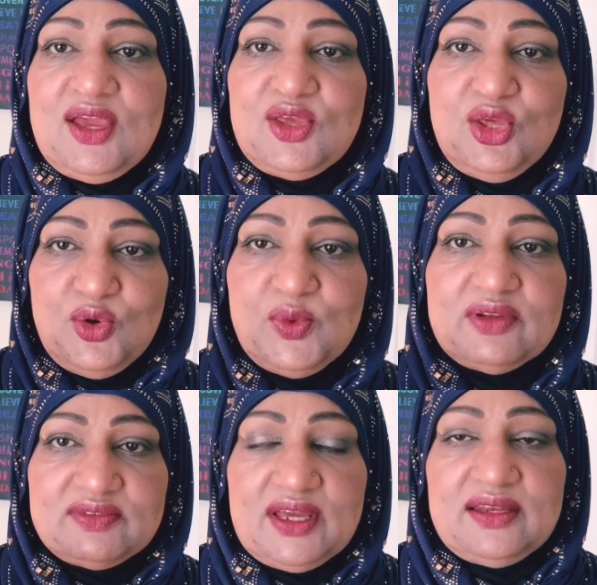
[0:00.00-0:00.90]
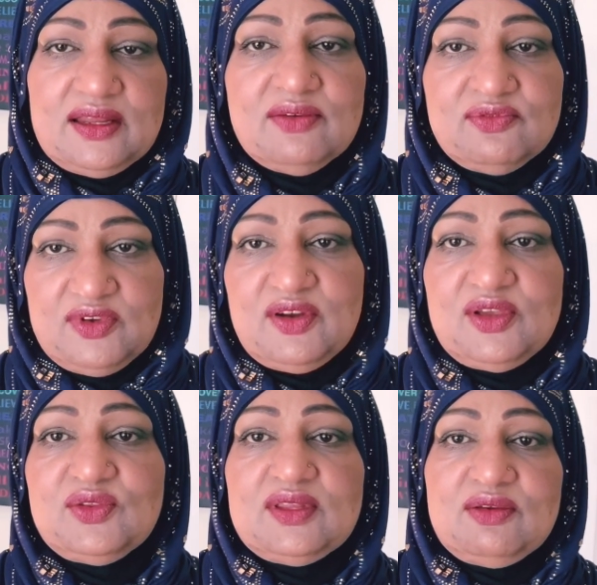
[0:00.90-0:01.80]
you would have done a very
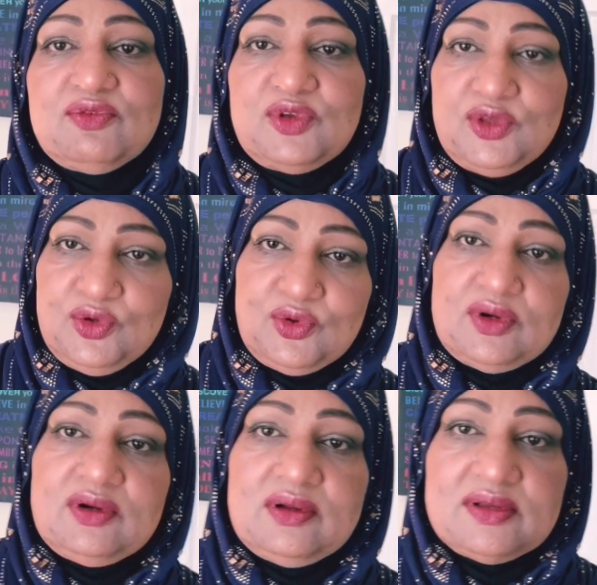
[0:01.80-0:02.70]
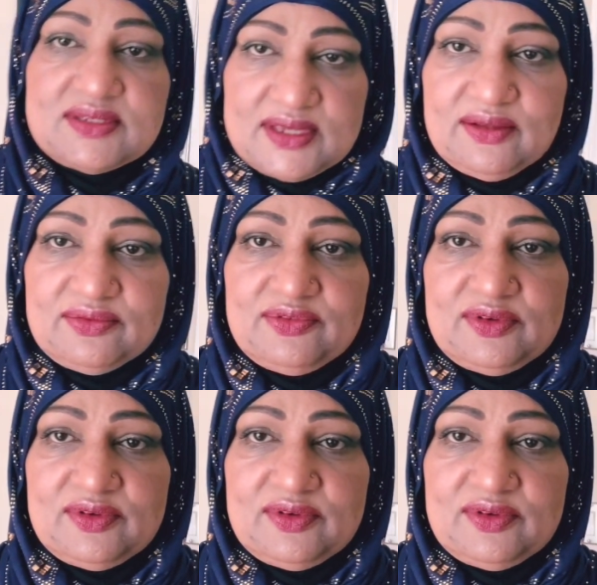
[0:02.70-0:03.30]
good thing for yourself,